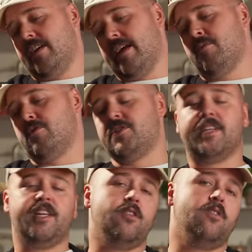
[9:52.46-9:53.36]
and we'll
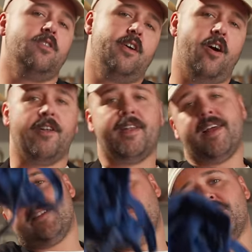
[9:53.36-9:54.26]
see you on the
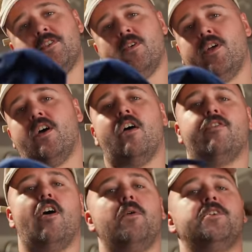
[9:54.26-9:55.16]
next episode
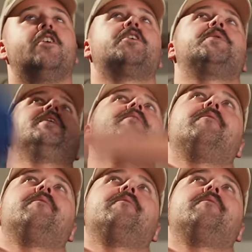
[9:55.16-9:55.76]
of Always Hungry.